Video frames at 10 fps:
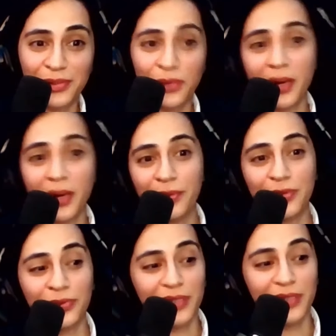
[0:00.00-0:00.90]
So what I would
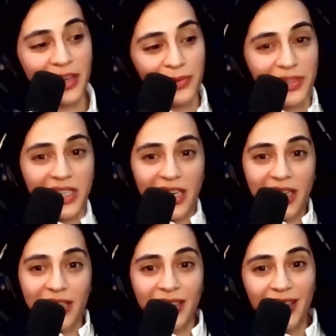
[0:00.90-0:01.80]
do is I would
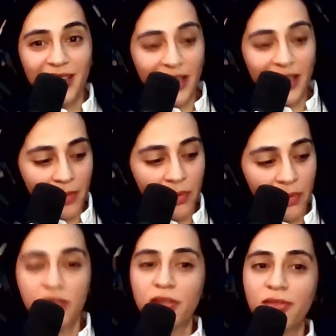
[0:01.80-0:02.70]
take a
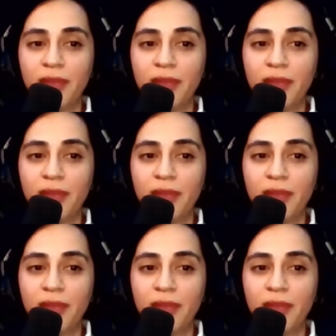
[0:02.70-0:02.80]
batch of